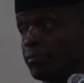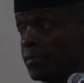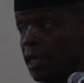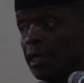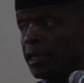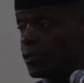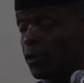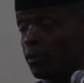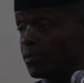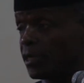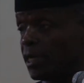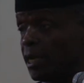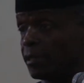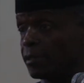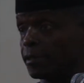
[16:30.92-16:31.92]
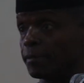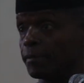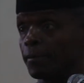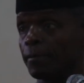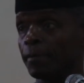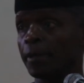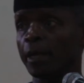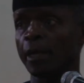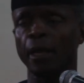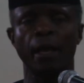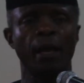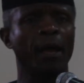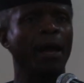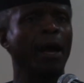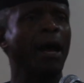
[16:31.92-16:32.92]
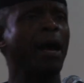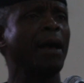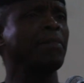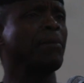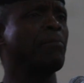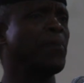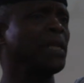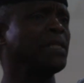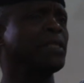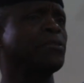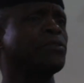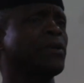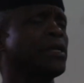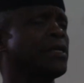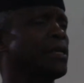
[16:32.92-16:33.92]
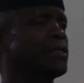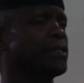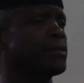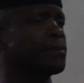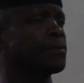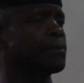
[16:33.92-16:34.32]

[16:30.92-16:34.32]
there is some change. And the petty traders,